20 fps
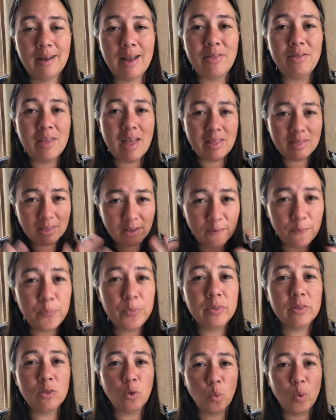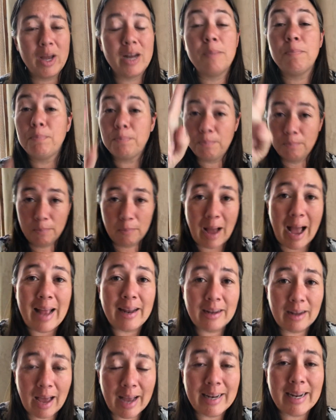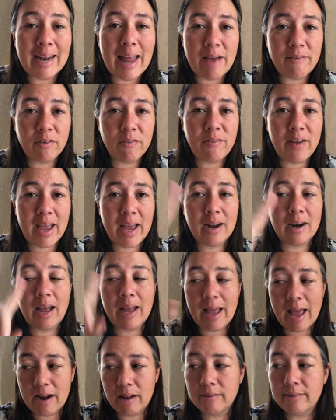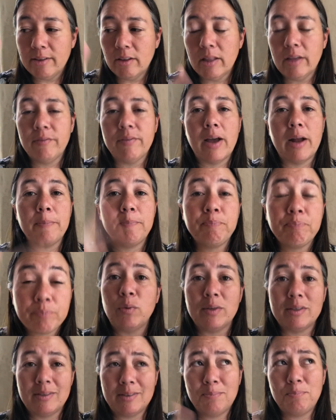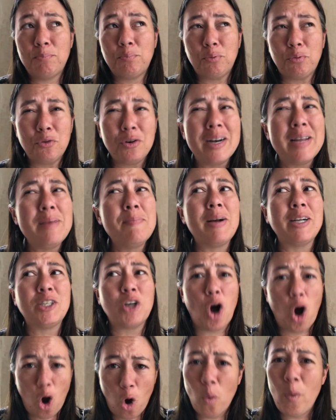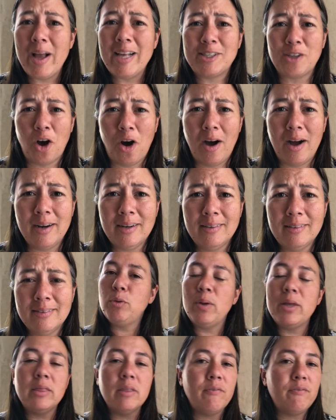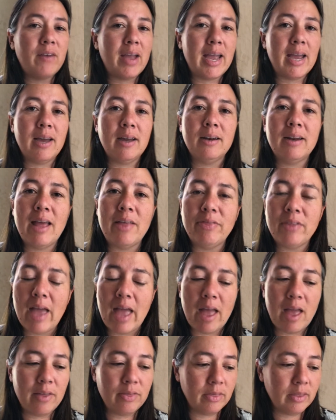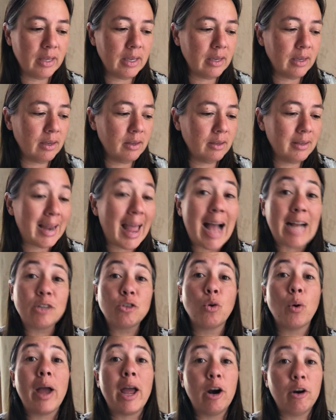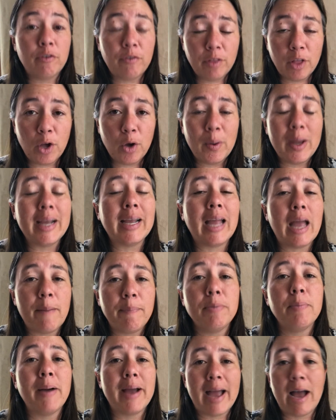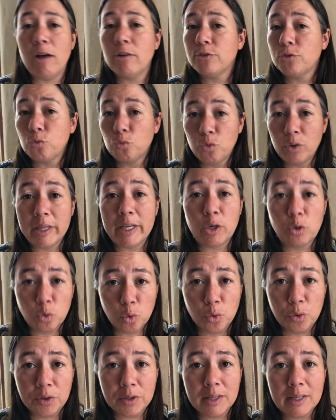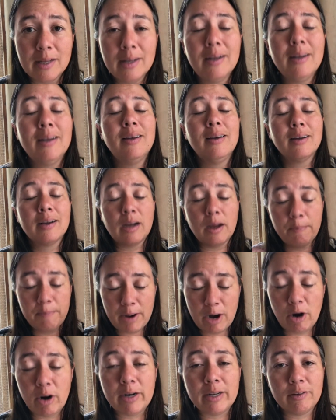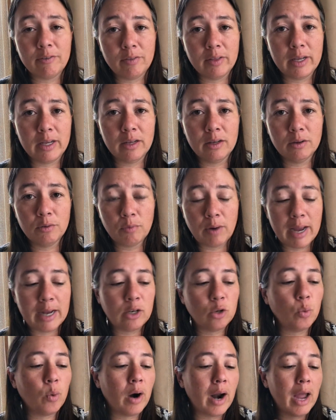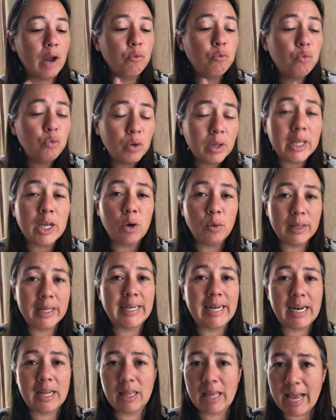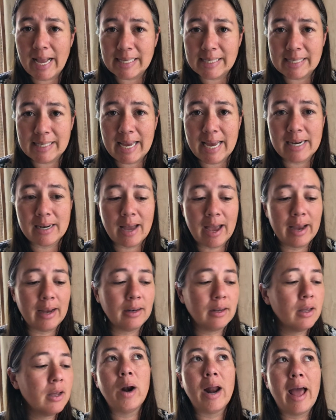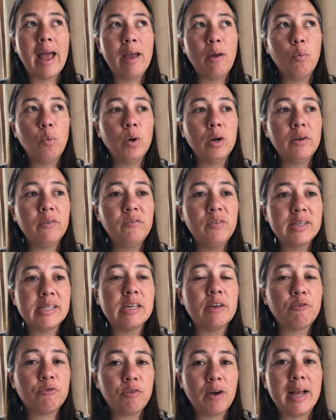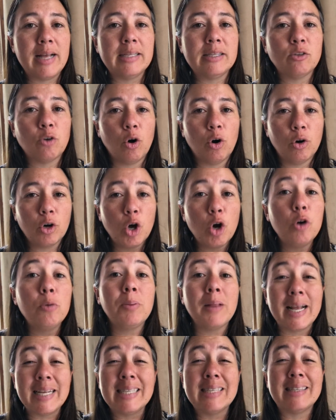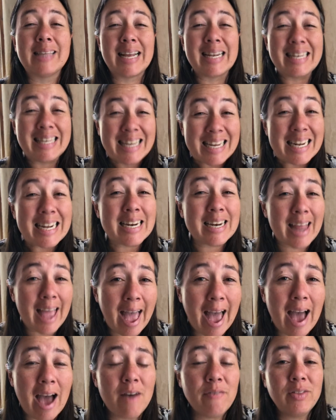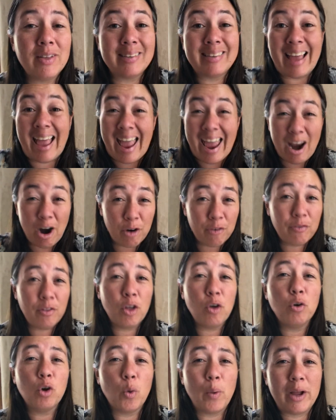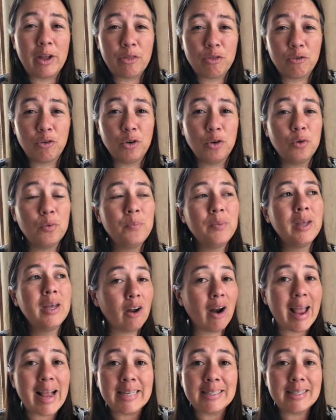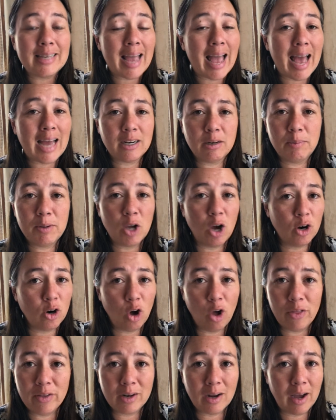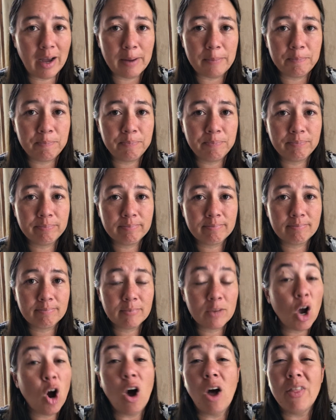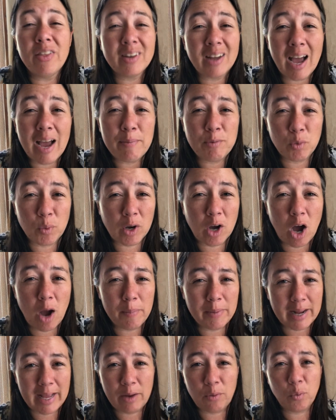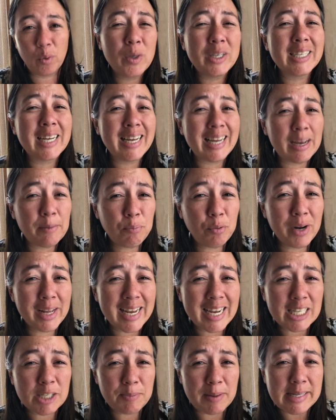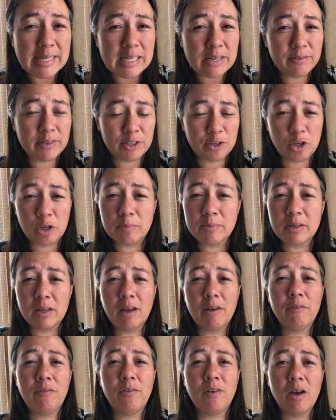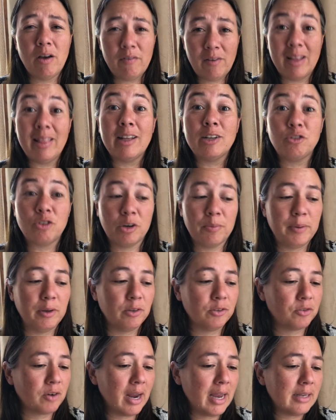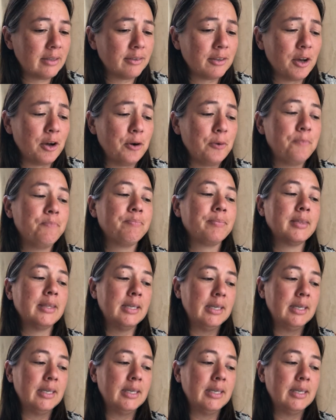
And the wind, I did have a fan. I had a ceiling fan, which was pretty much always on. Between the fan and the natural airflow, it kept my house really cool comparatively, right? To where I really only needed the AC at night. When I would visit friends or go to places that didn't have this airflow going through, their AC had to be on all the time to accommodate, which can get pretty expensive in terms of electric bills, right? So